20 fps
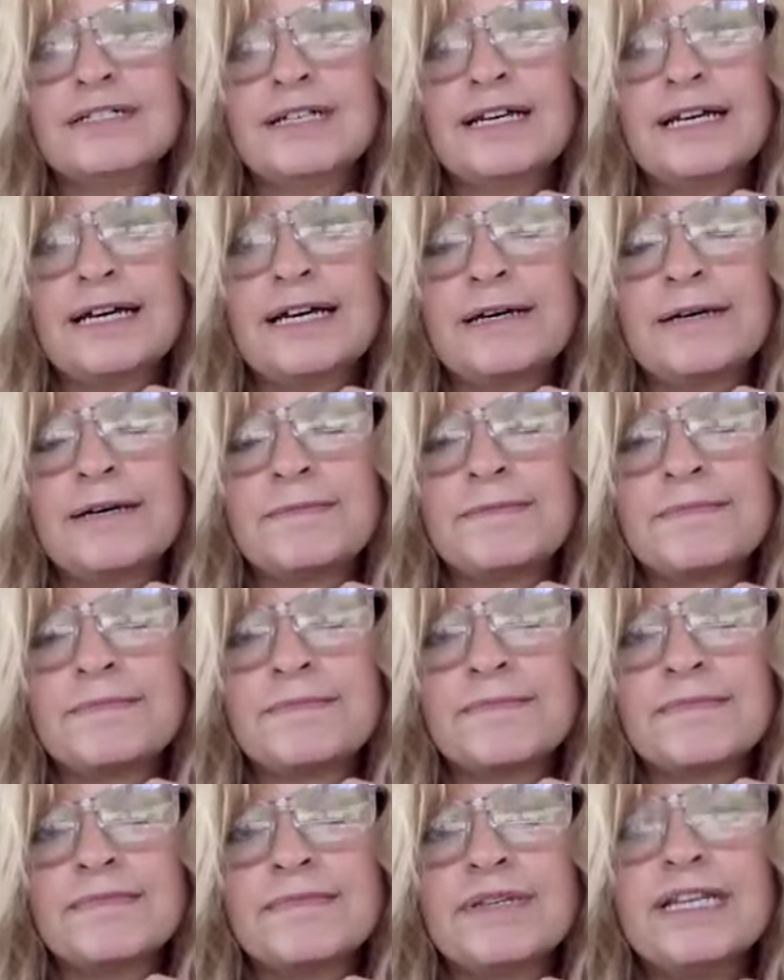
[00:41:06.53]
um,
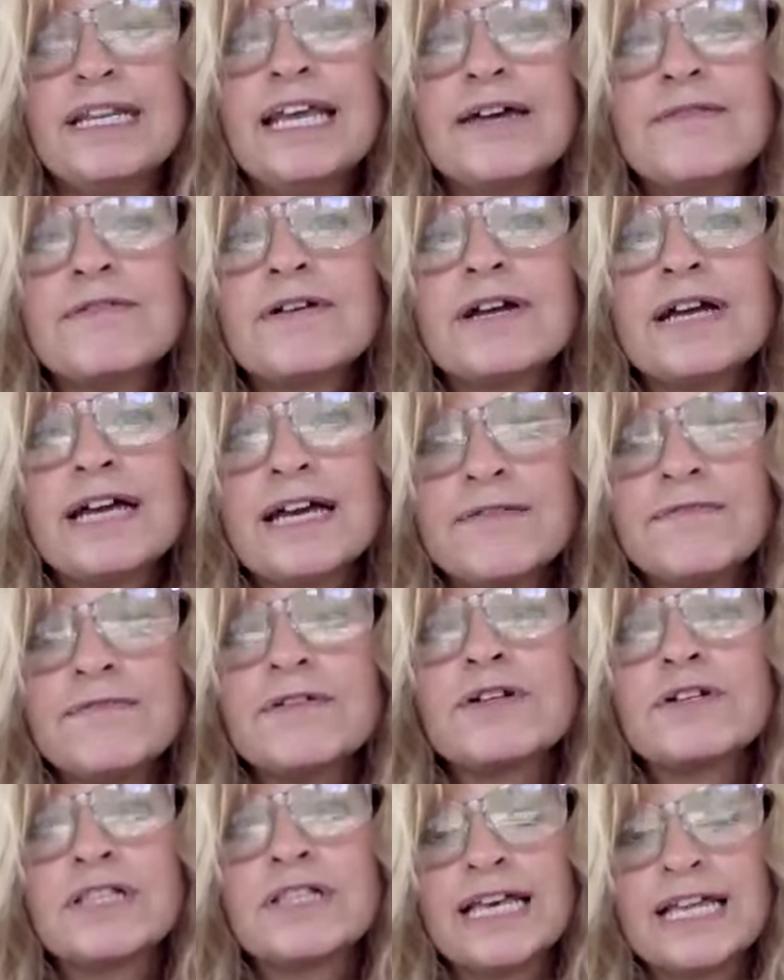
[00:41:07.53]
never
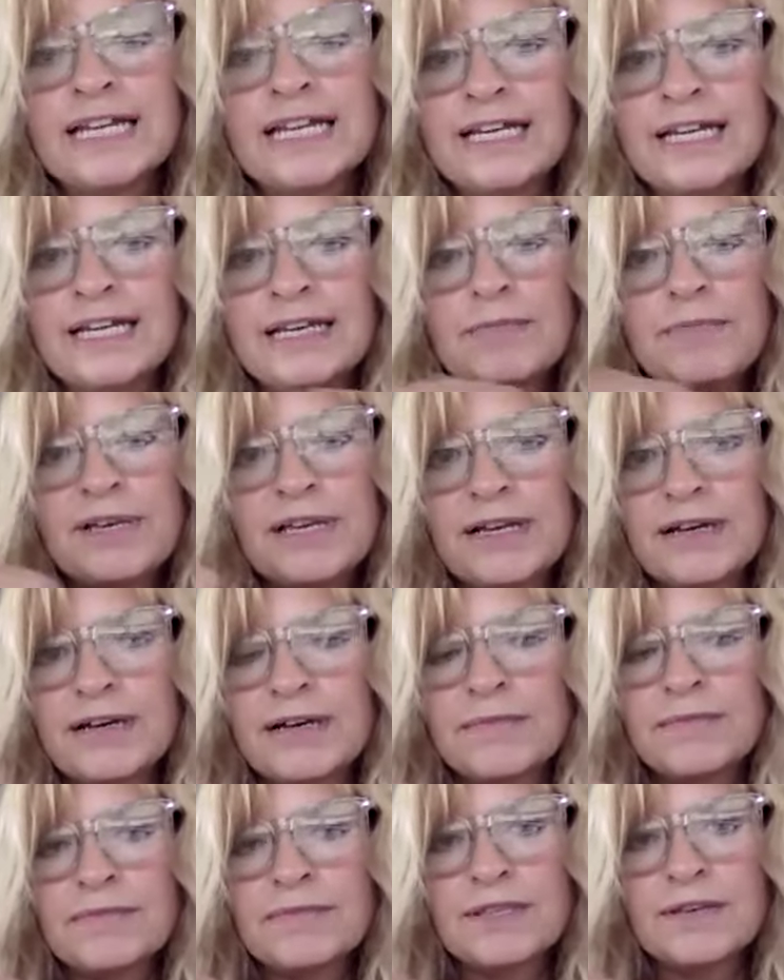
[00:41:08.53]
ever letting it
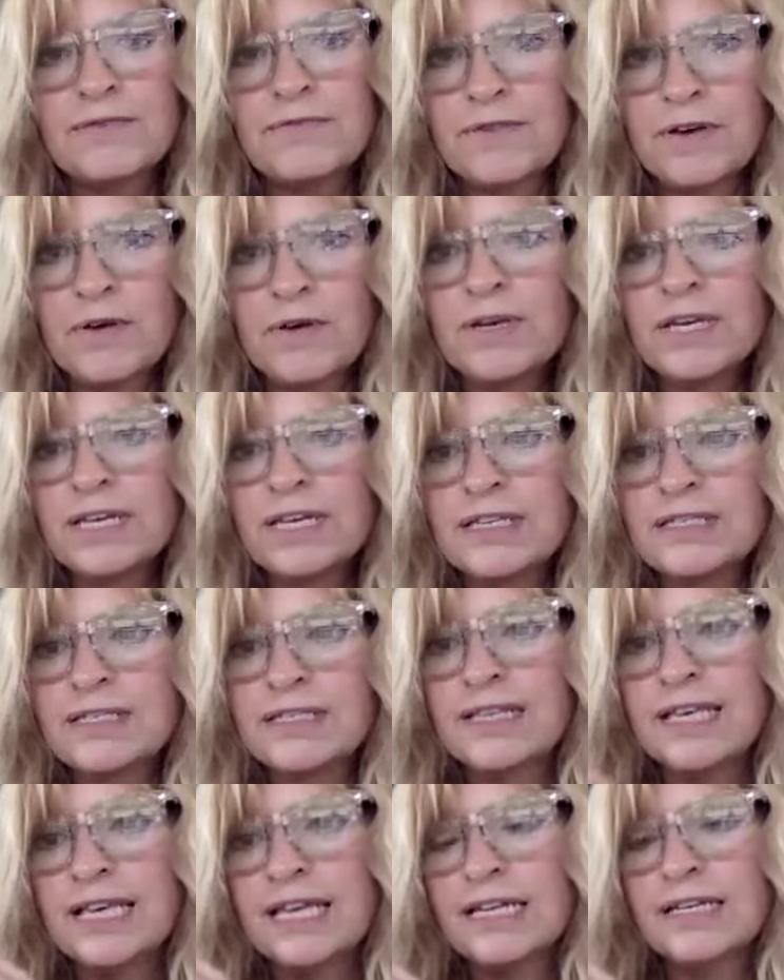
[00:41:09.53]
become the focus
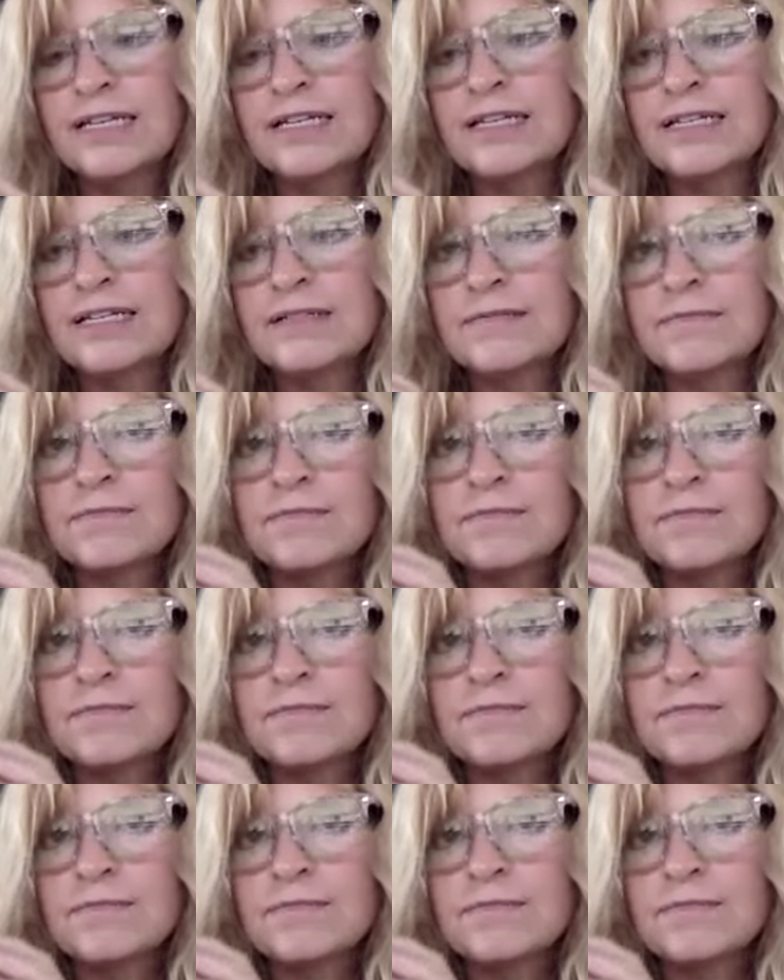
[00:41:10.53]
that it